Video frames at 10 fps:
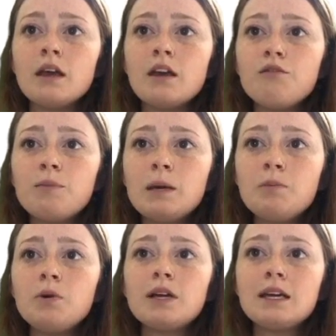If
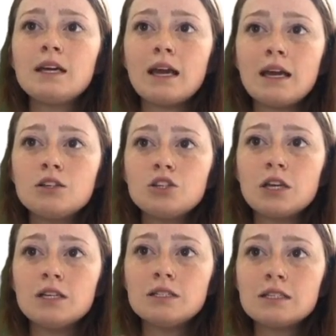people engage
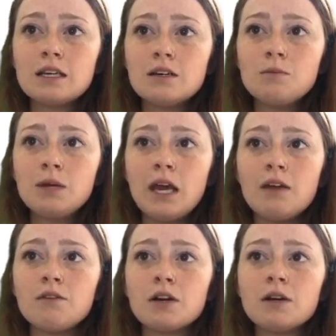in skill
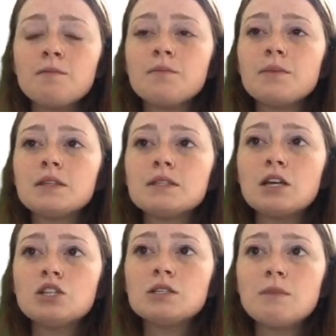behavior,
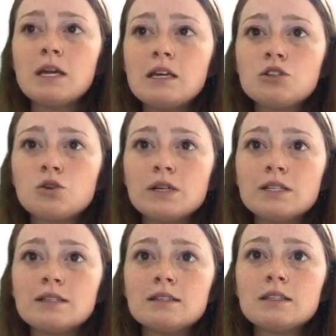such as making
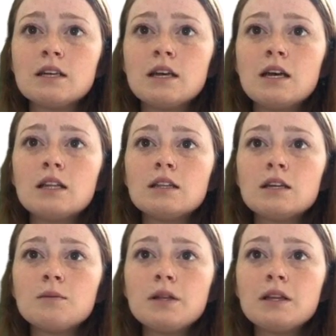choices,
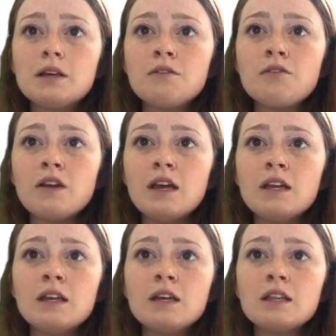their belief
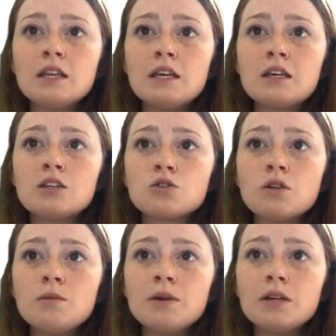in the
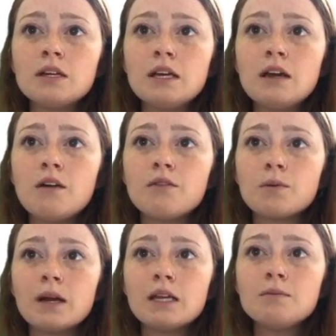controllability of a
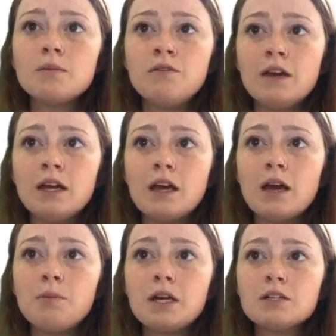random event
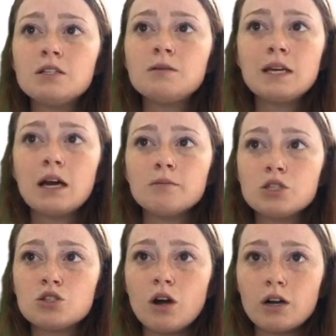appears to become
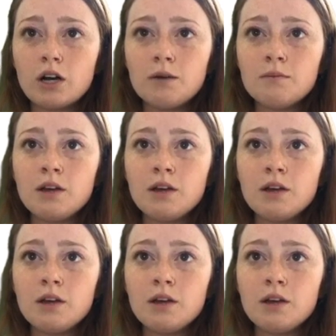stronger.